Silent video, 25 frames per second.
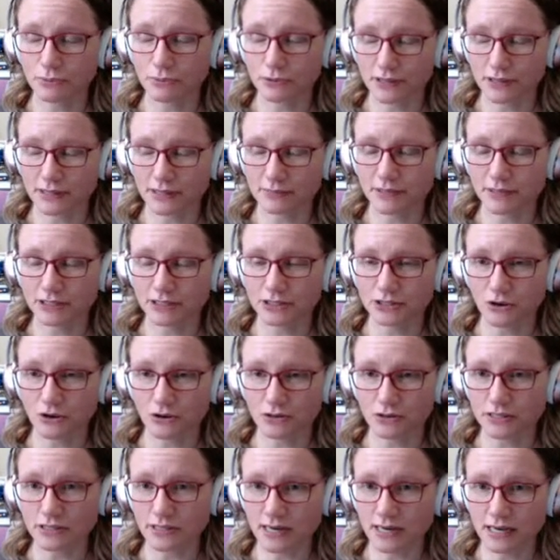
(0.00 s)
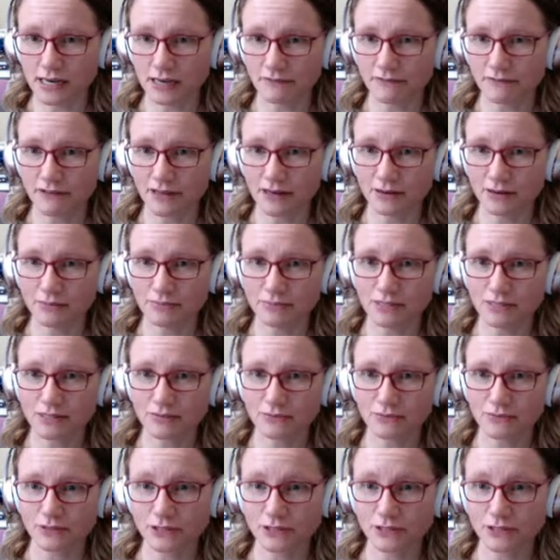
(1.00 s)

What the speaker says: pretty much all snake venoms,